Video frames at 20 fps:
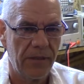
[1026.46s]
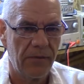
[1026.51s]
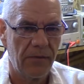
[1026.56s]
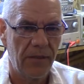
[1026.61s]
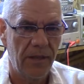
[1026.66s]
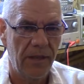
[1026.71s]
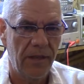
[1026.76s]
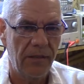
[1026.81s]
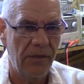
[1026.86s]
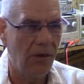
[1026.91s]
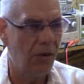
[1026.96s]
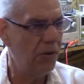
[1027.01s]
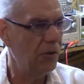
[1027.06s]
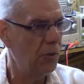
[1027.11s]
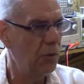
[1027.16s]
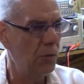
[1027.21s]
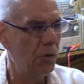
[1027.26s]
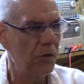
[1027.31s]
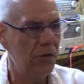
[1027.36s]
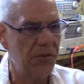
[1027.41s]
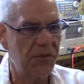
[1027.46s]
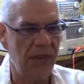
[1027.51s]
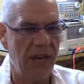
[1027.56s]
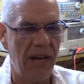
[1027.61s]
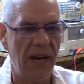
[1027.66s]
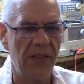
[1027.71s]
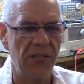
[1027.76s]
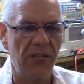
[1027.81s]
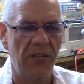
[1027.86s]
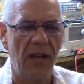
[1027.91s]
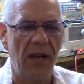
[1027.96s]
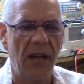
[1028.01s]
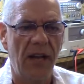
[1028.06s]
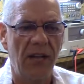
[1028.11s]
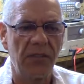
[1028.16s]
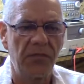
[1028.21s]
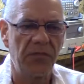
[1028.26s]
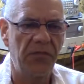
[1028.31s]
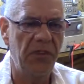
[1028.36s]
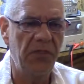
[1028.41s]
Right? All the world of science for the
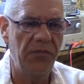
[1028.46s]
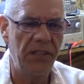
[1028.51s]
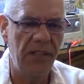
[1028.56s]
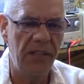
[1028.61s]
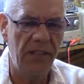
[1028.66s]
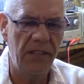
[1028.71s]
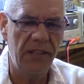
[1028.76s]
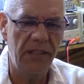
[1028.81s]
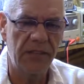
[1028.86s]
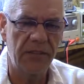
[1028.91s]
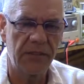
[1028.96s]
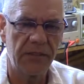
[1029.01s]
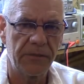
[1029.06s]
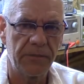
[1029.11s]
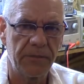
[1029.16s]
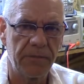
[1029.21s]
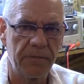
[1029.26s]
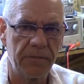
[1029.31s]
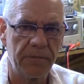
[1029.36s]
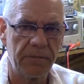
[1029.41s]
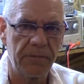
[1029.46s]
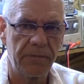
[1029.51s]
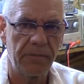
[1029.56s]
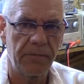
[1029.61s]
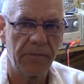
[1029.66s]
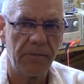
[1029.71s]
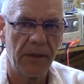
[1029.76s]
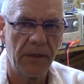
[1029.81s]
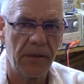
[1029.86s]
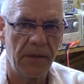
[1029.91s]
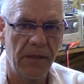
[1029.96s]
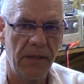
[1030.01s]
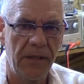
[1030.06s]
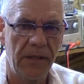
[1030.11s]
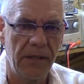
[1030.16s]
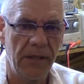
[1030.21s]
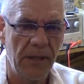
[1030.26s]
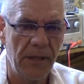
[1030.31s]
last 50 years, right?